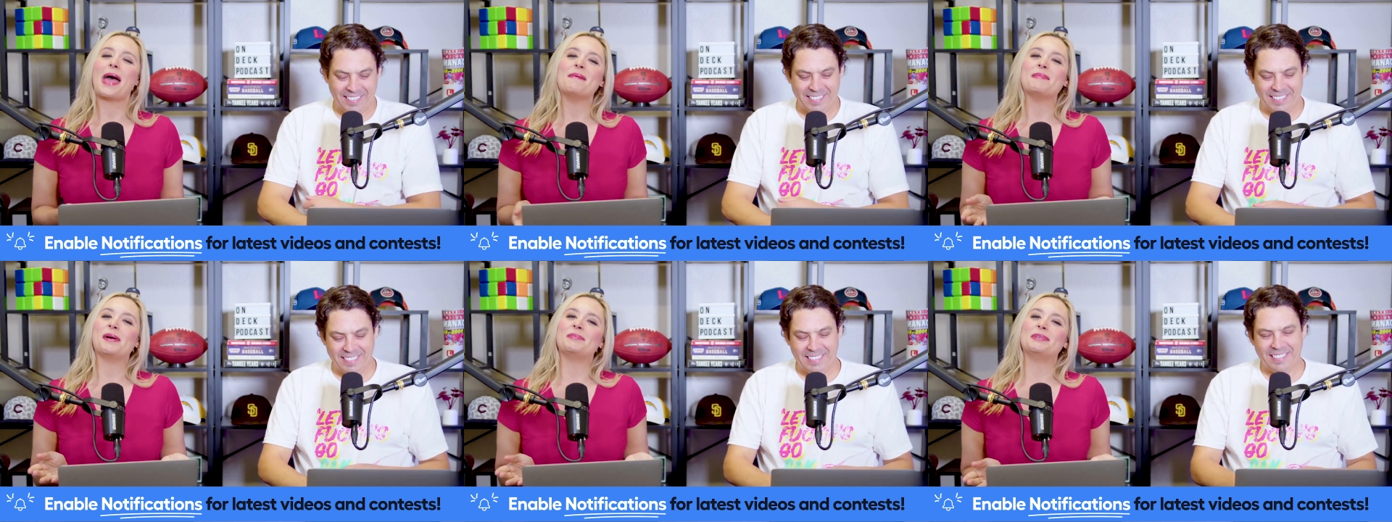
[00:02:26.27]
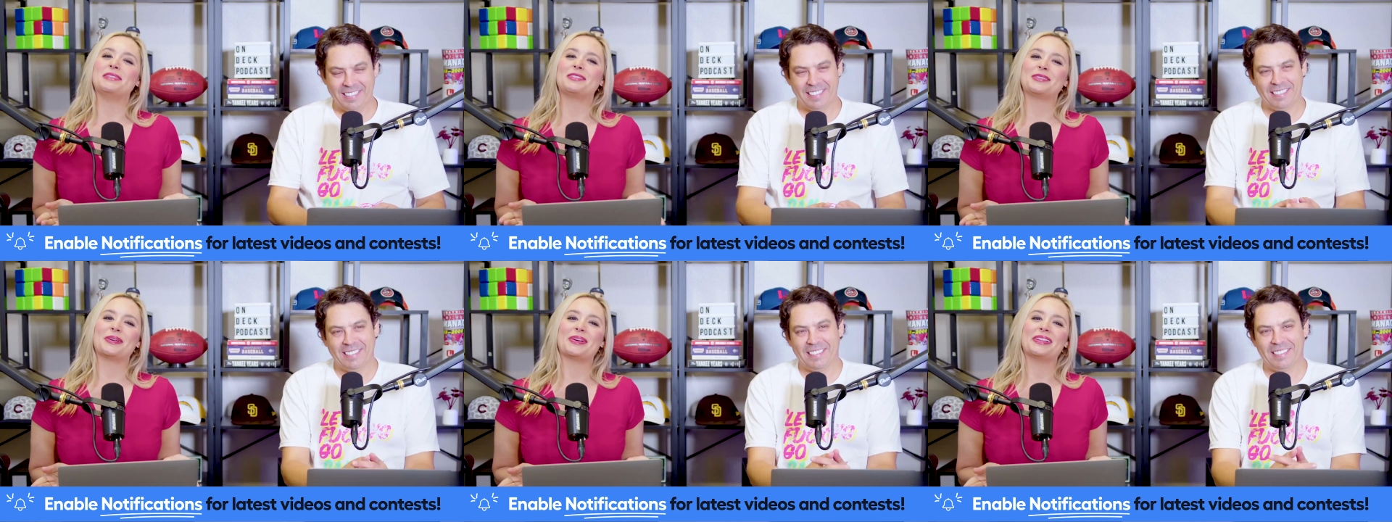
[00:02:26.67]
Speaker 1: MLB
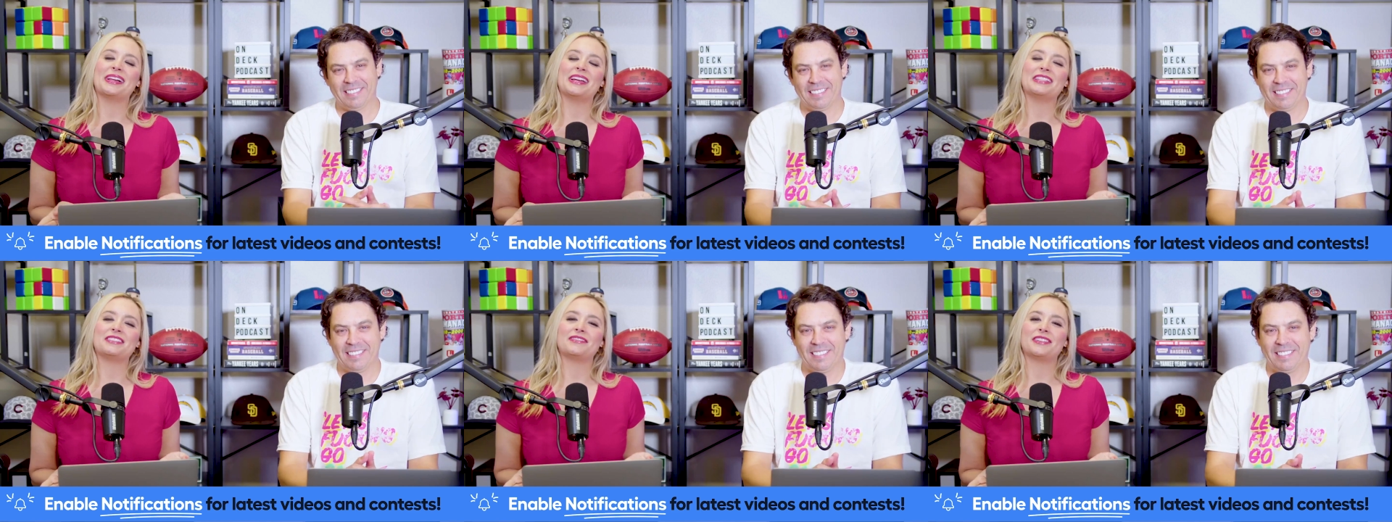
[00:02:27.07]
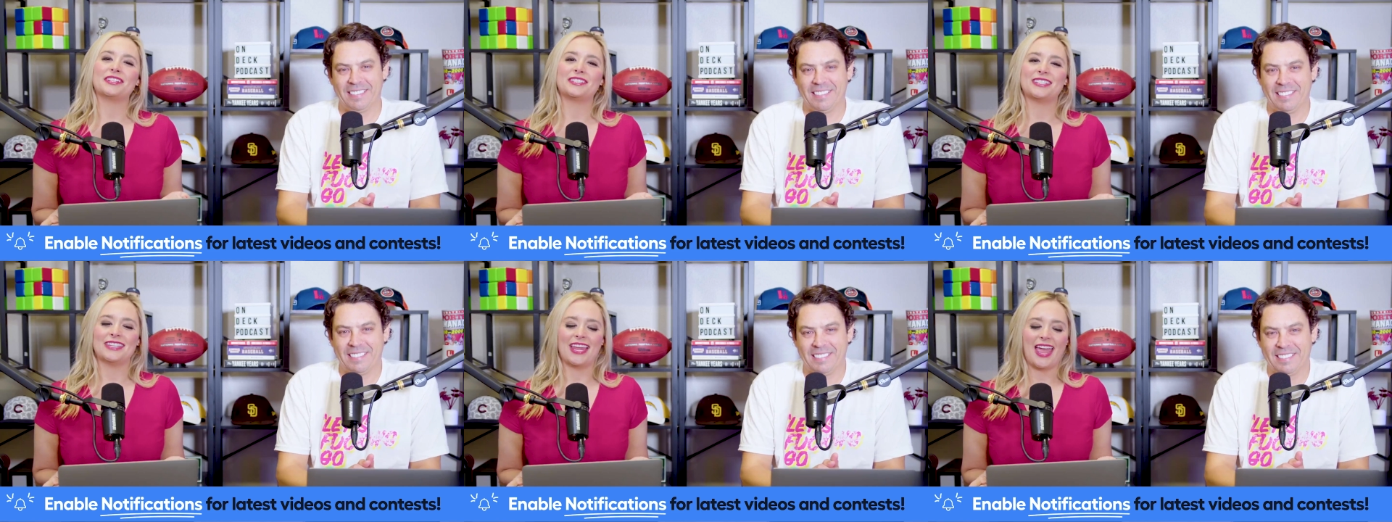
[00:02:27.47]
storylines for
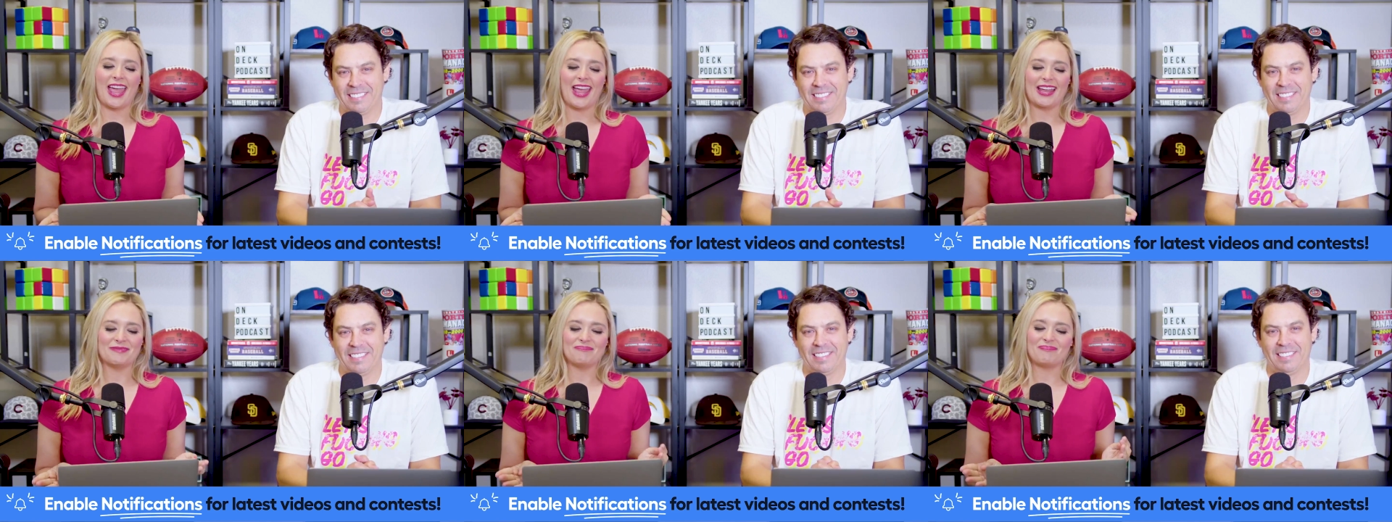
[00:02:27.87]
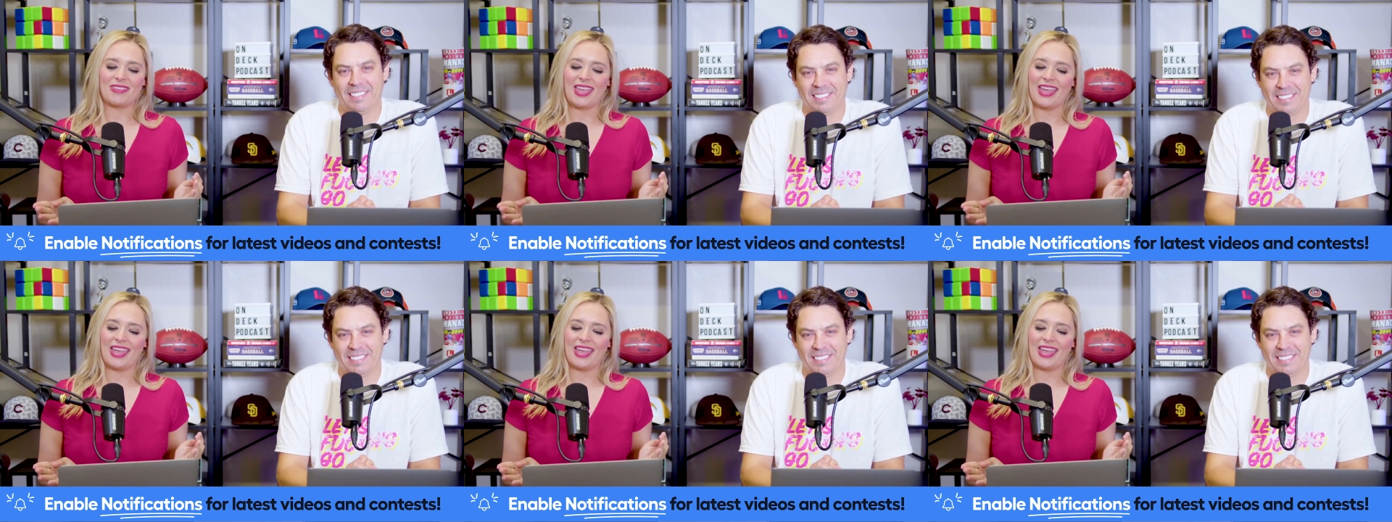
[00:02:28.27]
today.